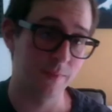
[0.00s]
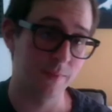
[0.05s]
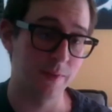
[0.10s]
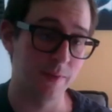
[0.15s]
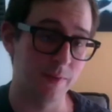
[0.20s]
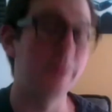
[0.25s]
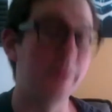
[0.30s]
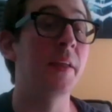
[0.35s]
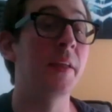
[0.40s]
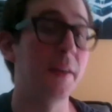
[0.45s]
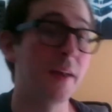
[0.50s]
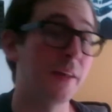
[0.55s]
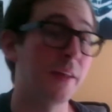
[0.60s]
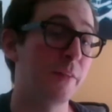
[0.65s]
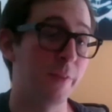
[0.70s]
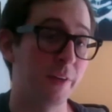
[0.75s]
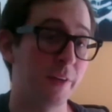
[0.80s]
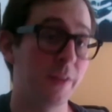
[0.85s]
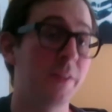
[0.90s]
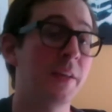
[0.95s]
another video, and
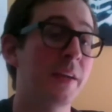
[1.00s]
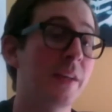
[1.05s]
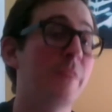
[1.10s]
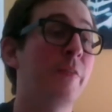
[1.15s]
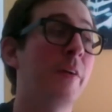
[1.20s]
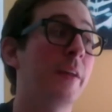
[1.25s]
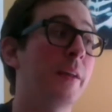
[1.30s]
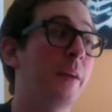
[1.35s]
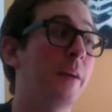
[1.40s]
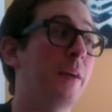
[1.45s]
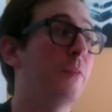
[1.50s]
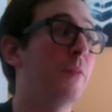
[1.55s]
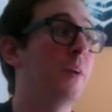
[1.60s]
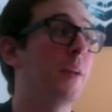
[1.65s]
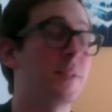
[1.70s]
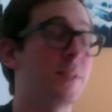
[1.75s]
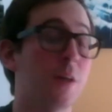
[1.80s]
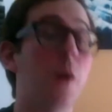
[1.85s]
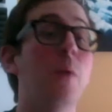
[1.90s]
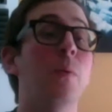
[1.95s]
they're going to finally realize,
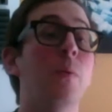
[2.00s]
oh,